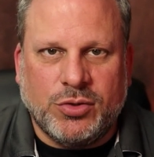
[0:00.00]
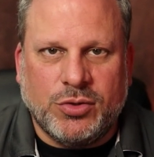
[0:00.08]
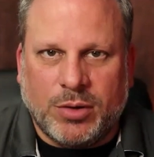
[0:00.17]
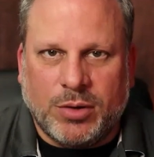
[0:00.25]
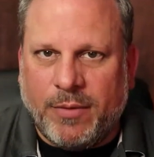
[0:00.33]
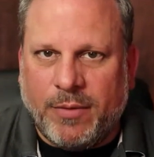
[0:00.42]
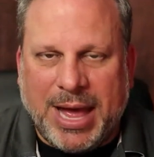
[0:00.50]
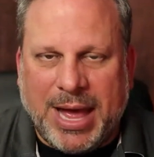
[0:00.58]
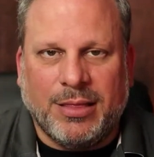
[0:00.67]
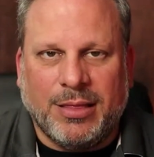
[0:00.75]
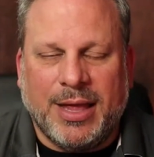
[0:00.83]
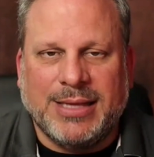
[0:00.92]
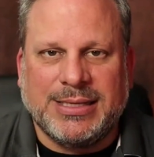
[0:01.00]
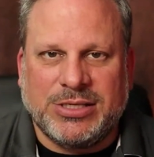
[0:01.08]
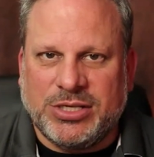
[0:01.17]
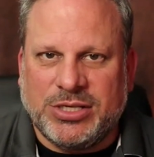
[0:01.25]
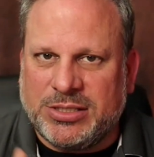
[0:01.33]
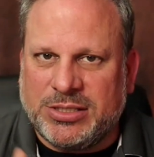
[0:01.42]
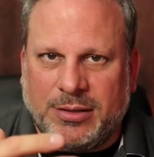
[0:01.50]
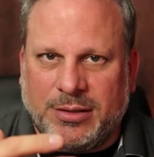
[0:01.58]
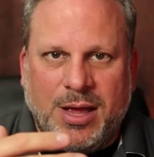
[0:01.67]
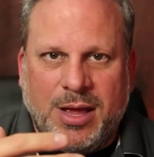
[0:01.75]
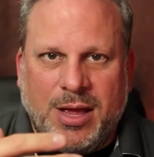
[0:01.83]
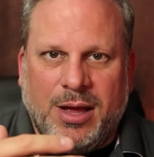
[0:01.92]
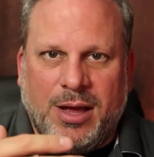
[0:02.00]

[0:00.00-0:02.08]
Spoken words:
You don't have a bad lens. It's just a